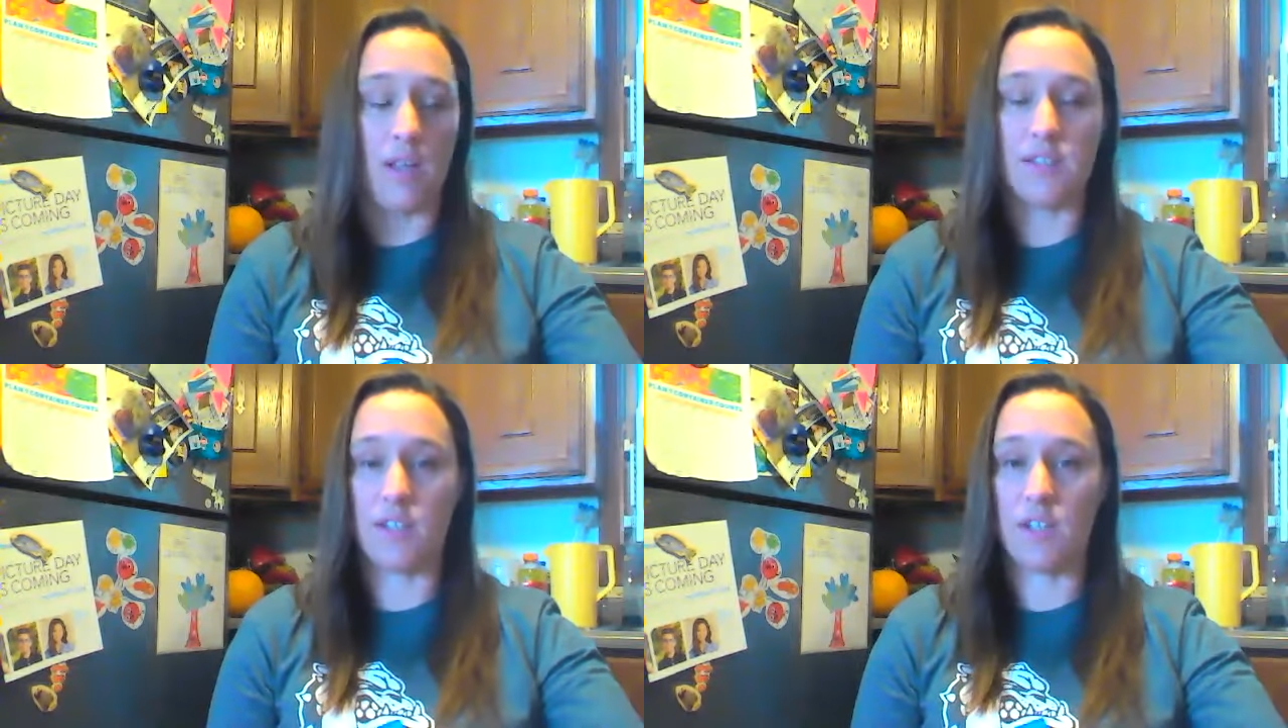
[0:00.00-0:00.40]

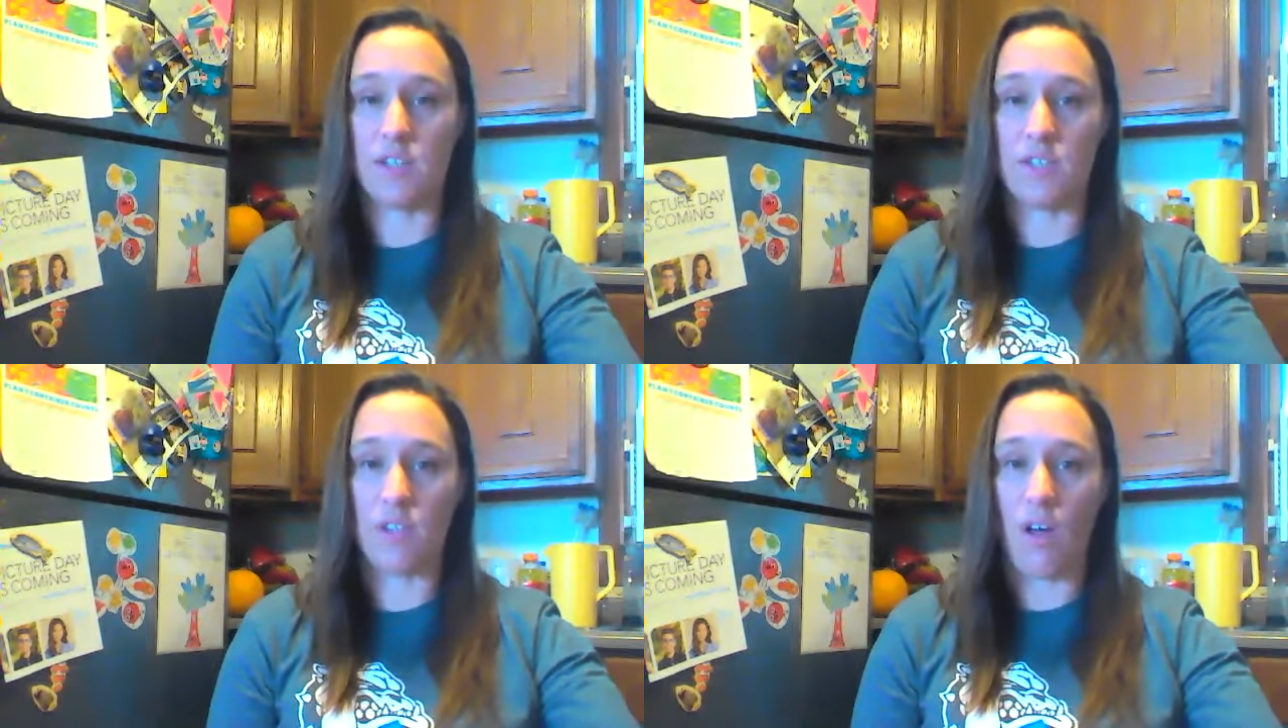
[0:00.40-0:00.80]
it's going to
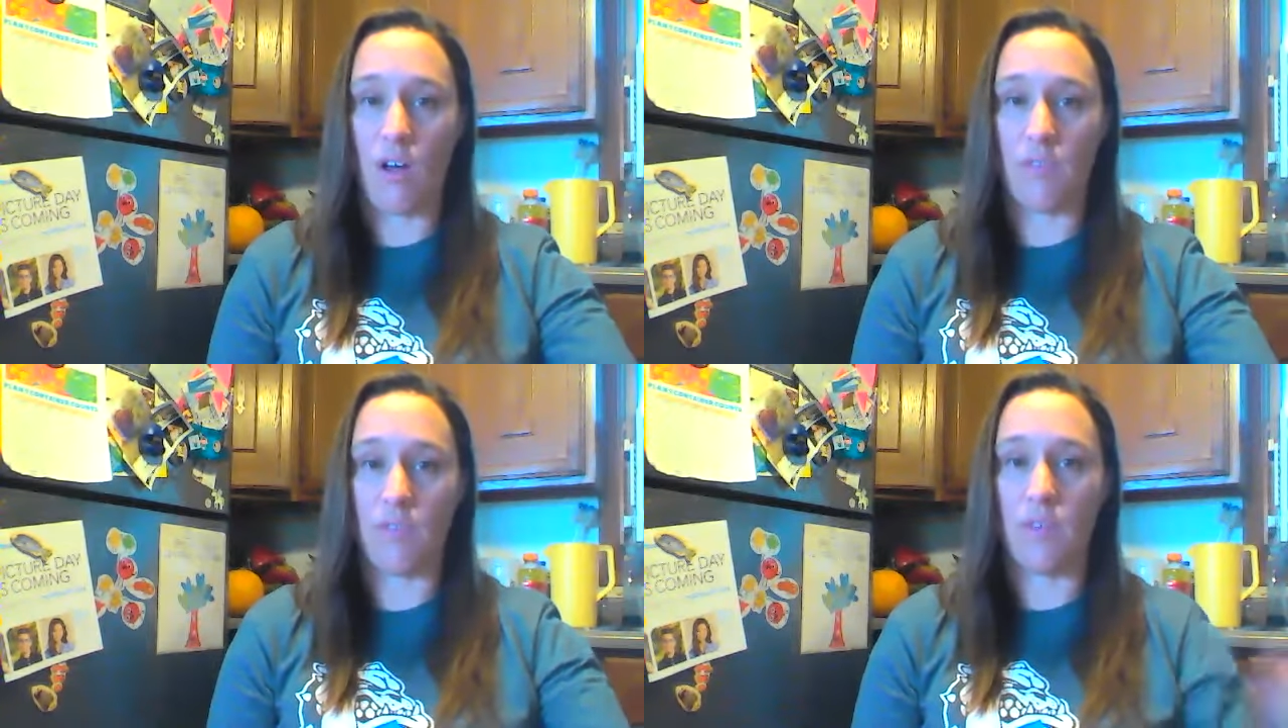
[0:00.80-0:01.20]

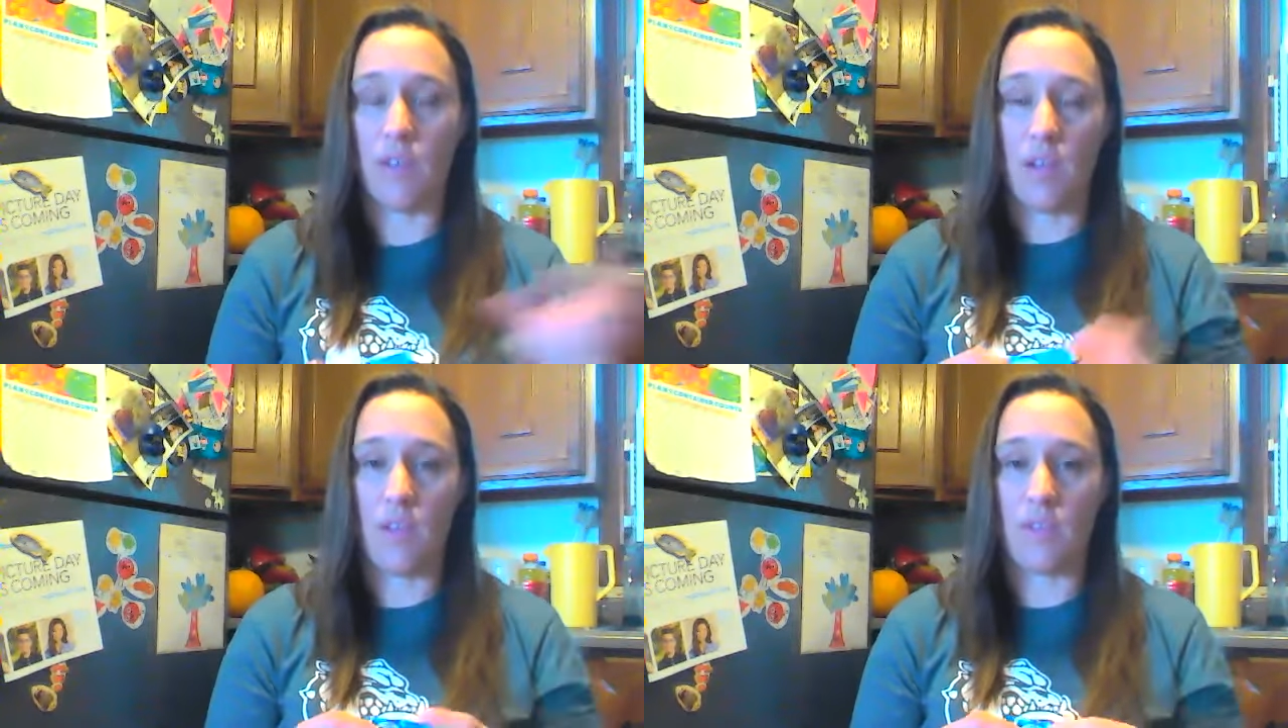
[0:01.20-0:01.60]
dissolve
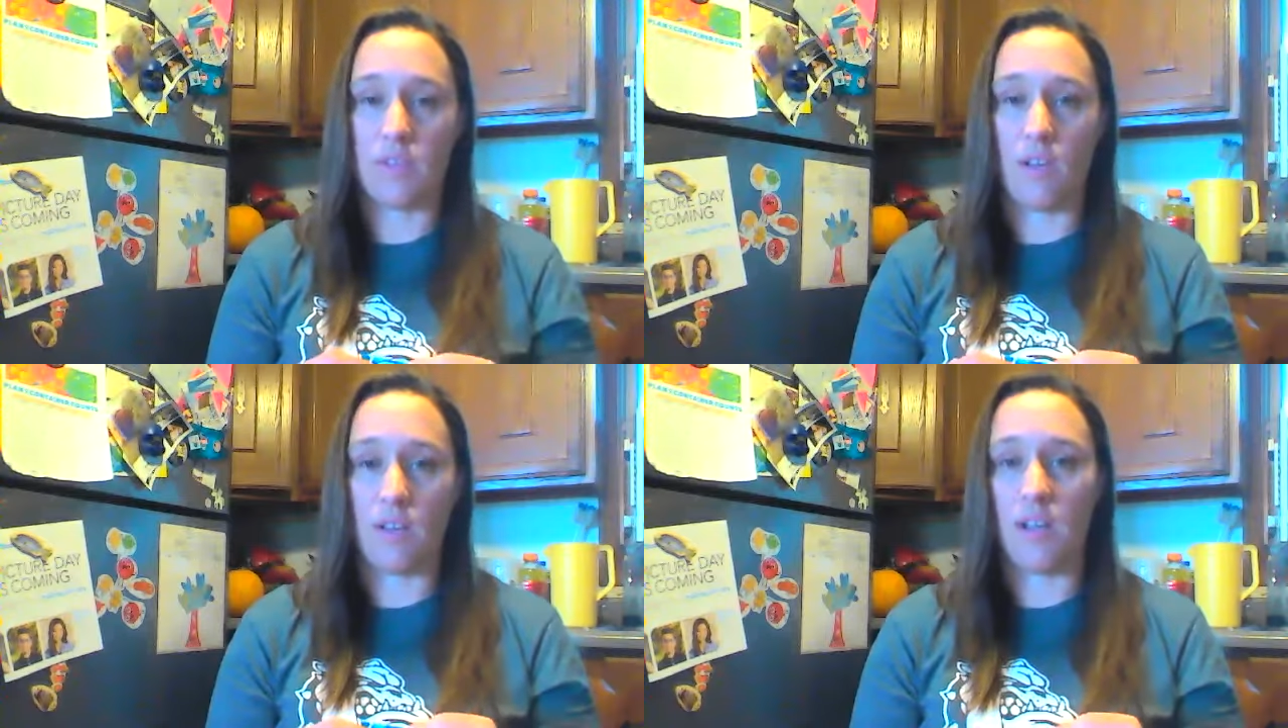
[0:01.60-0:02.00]
the
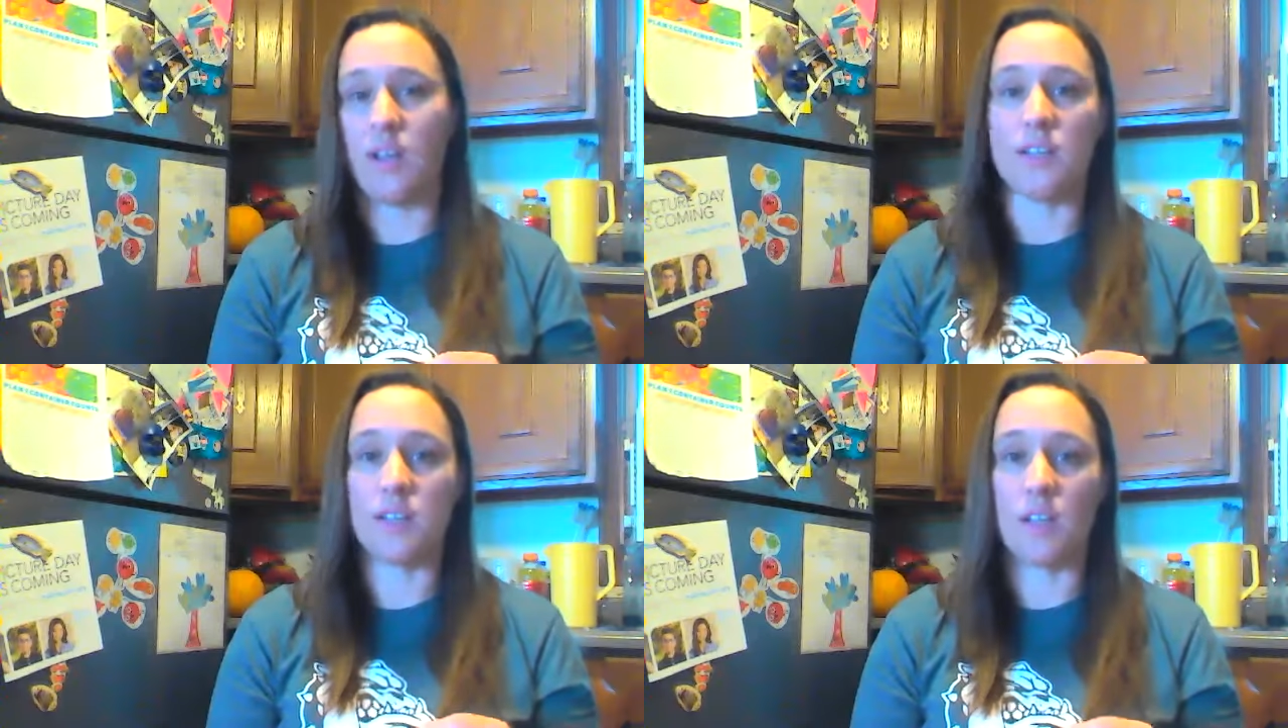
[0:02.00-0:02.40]
solid,
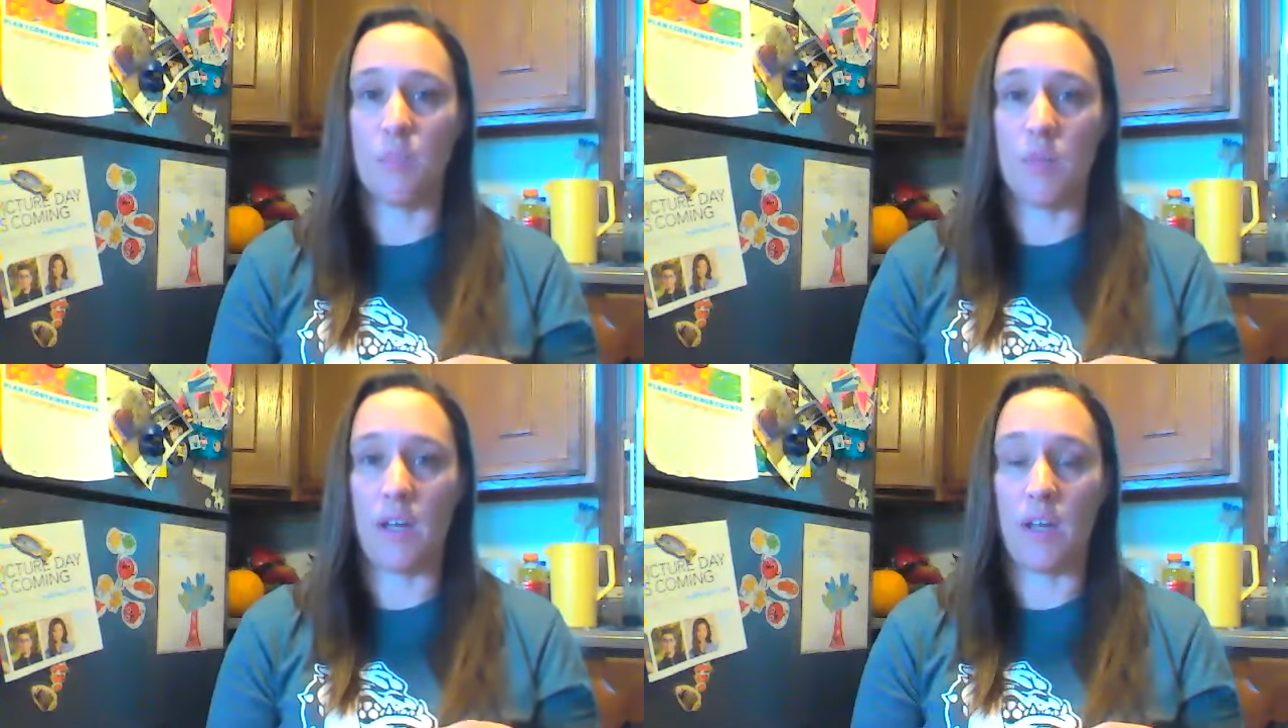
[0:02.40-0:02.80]
and it's going
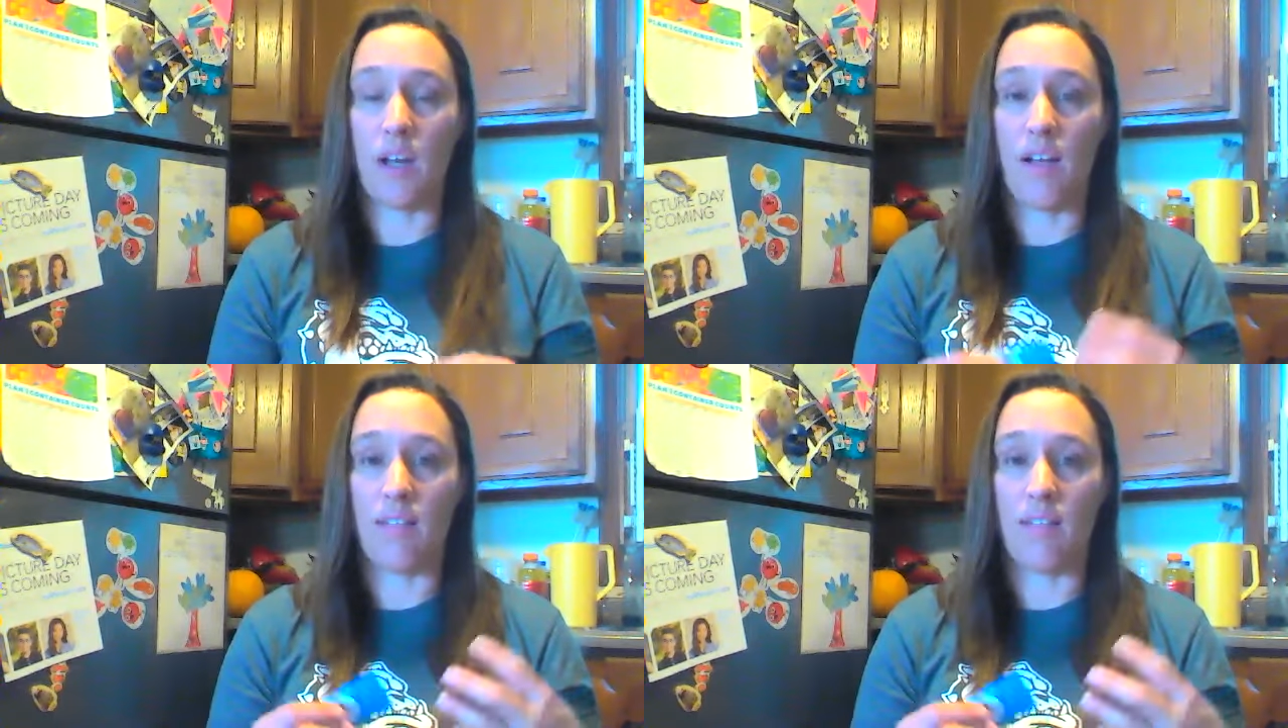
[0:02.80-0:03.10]
to be,